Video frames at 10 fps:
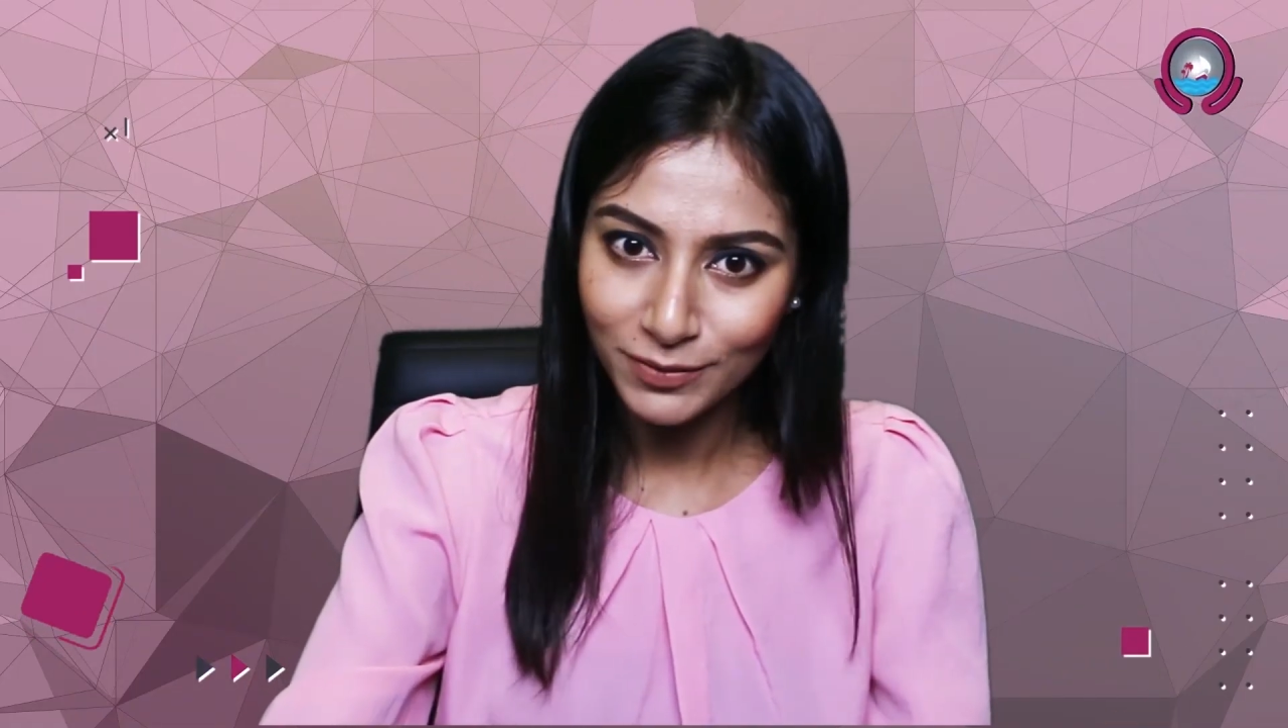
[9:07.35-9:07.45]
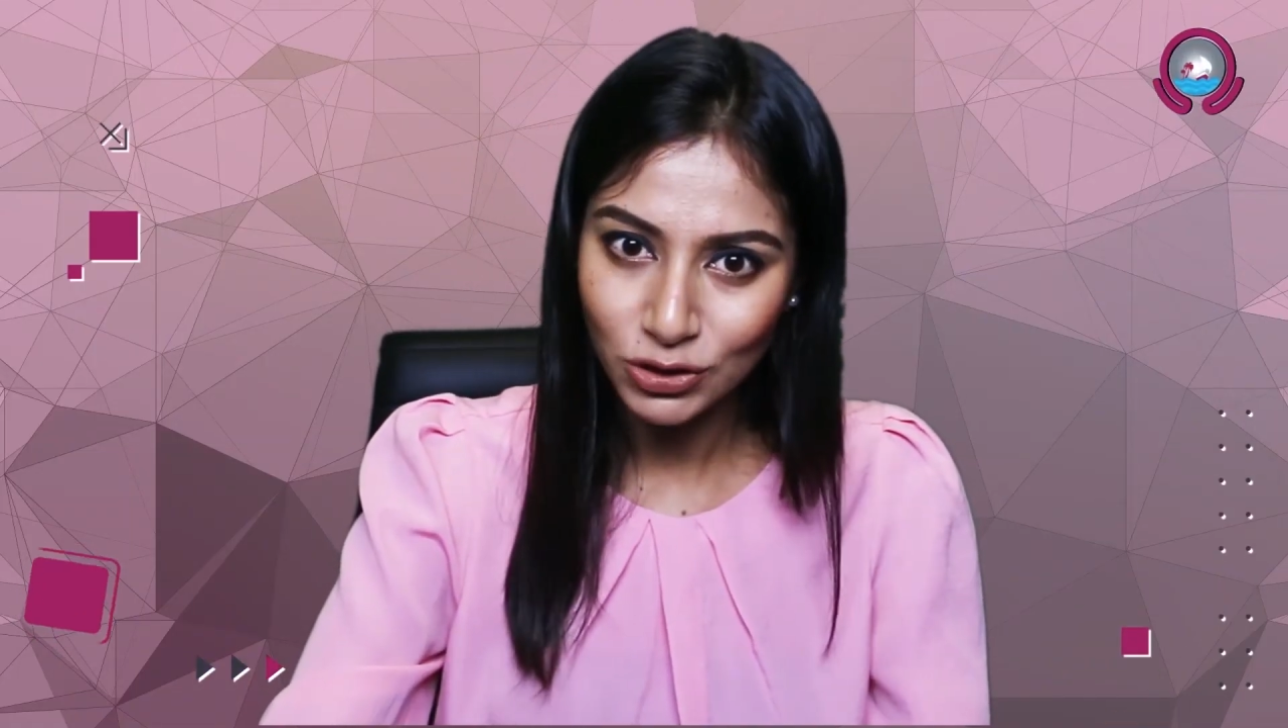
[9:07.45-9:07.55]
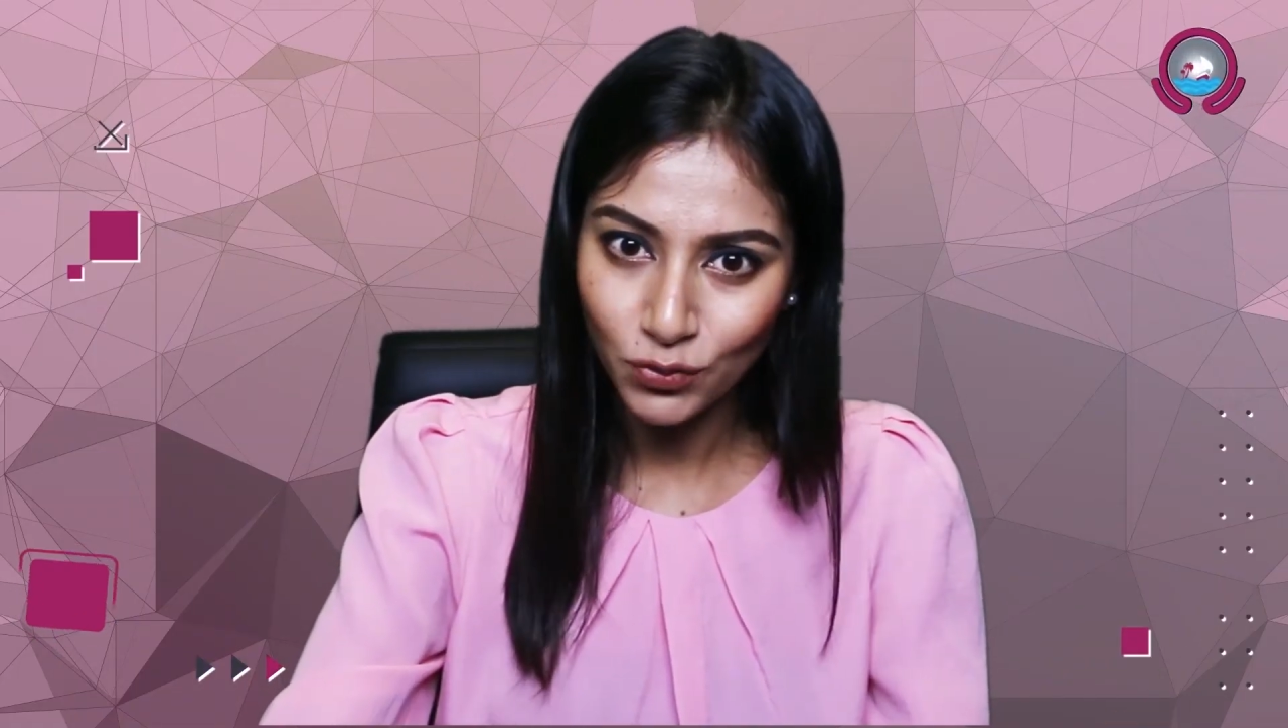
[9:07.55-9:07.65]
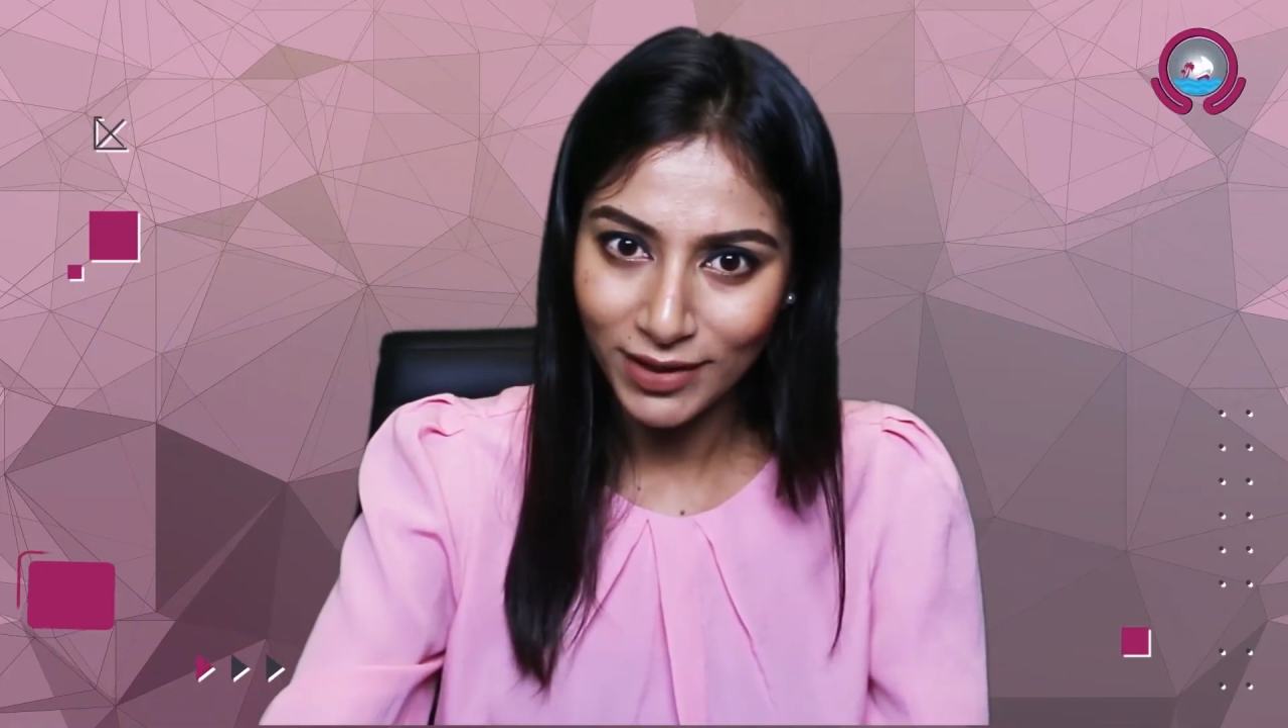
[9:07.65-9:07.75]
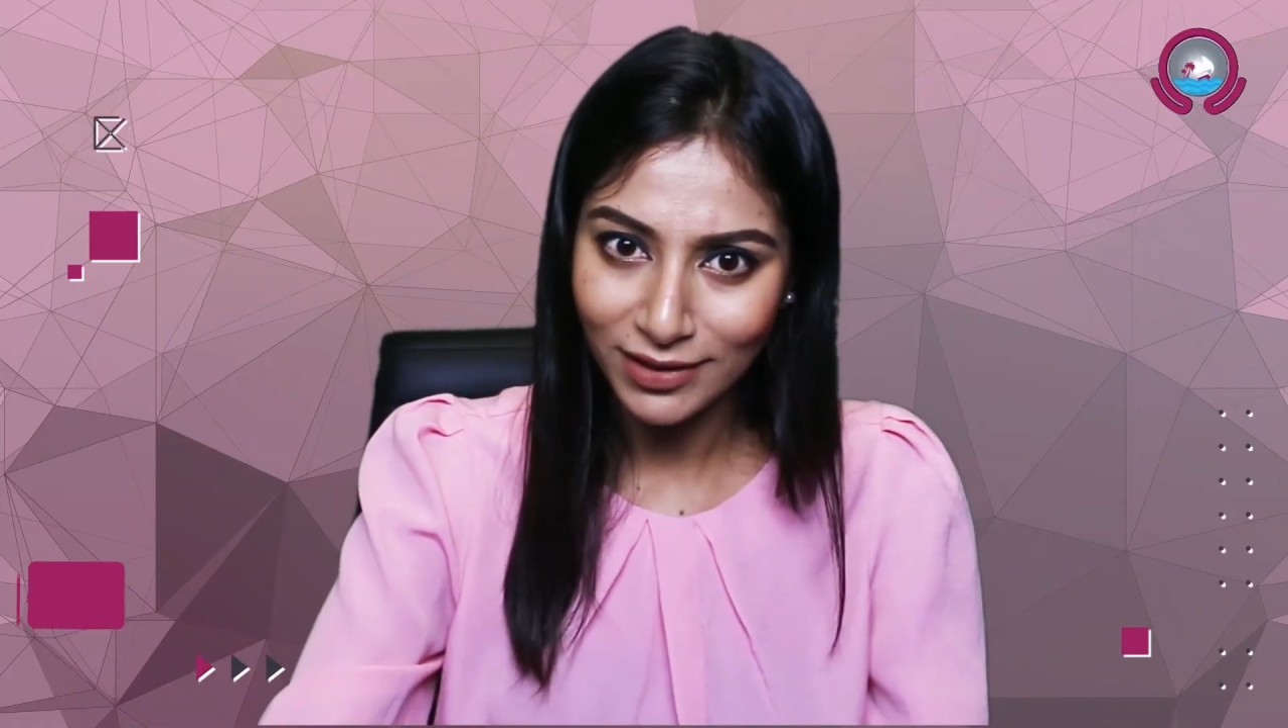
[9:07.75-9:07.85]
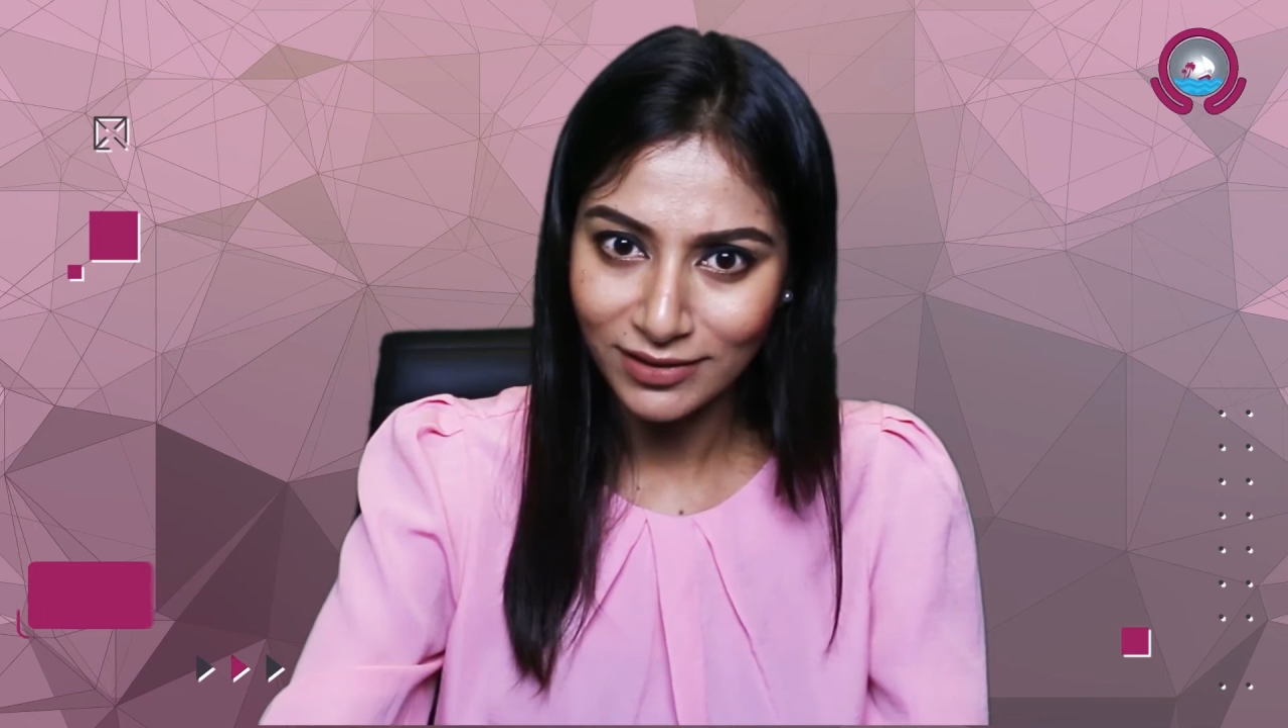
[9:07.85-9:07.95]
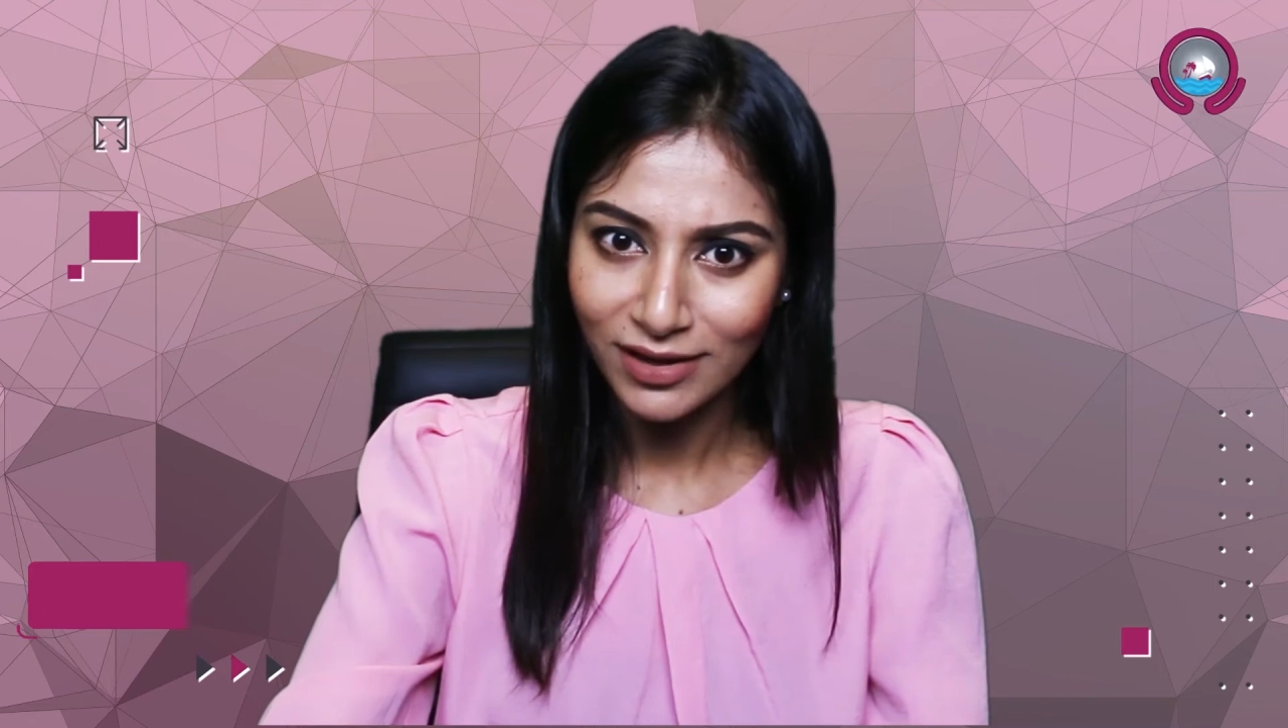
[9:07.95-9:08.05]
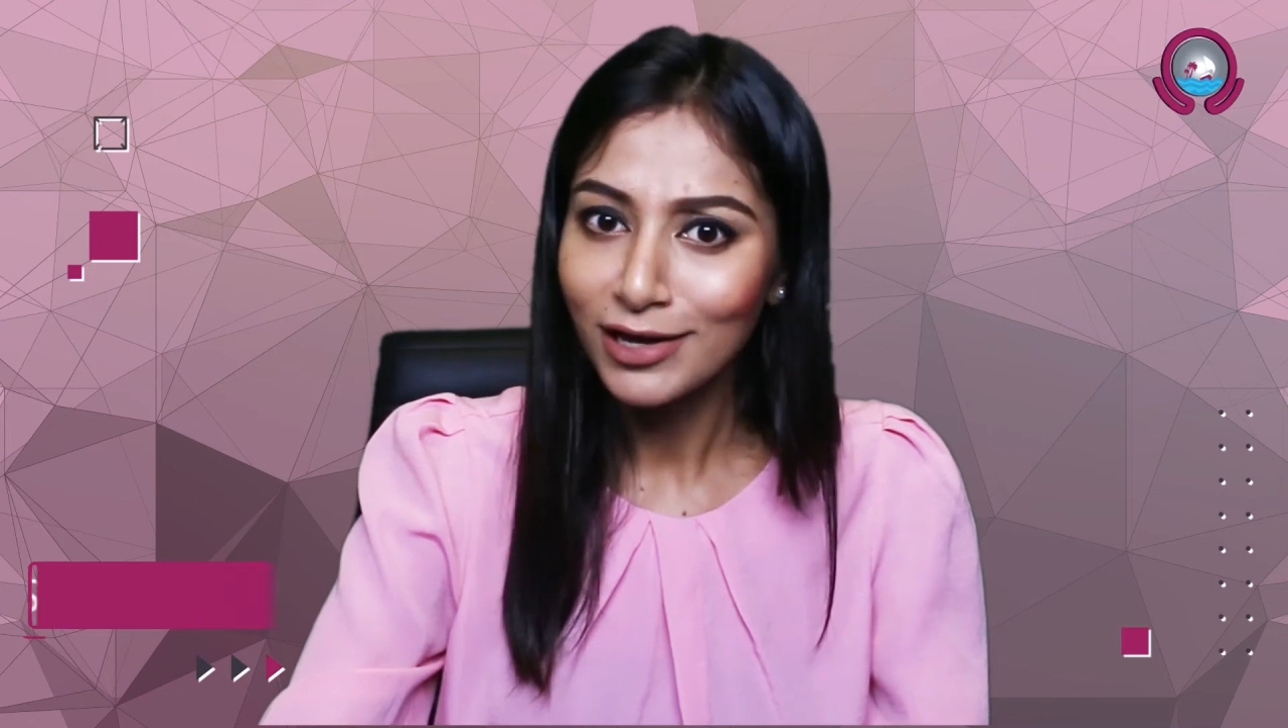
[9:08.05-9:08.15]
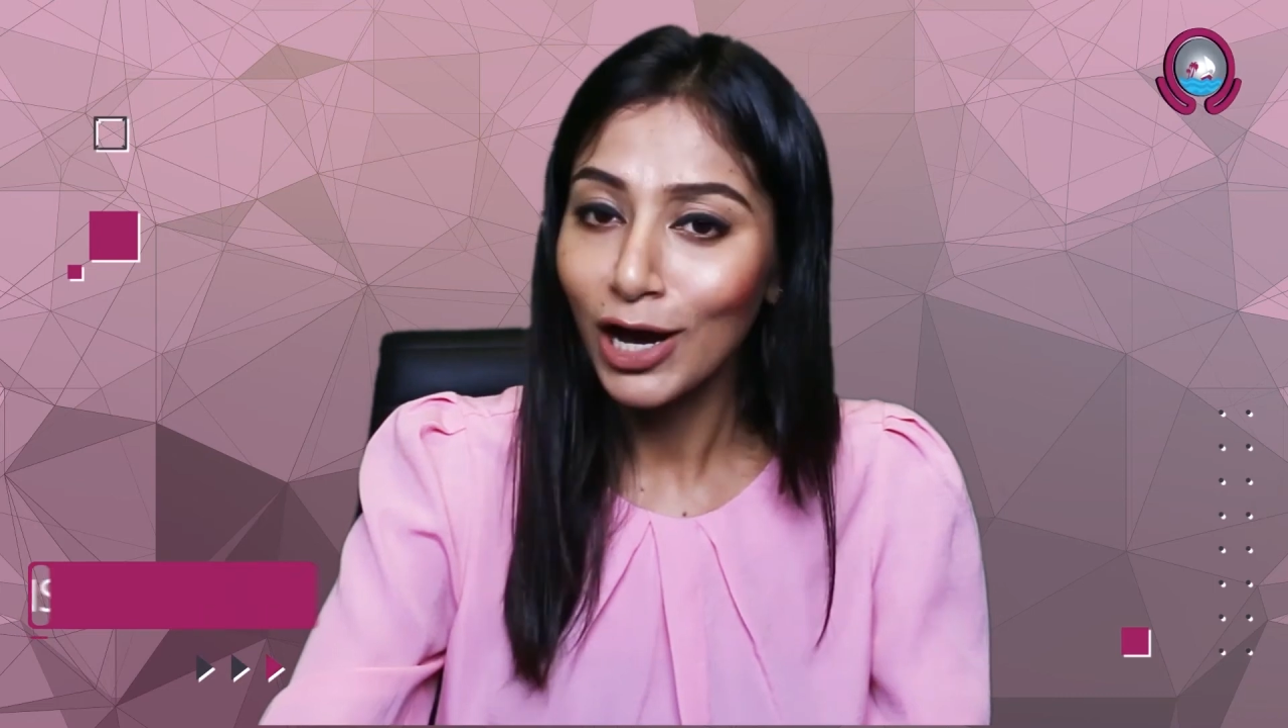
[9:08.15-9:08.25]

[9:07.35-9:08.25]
between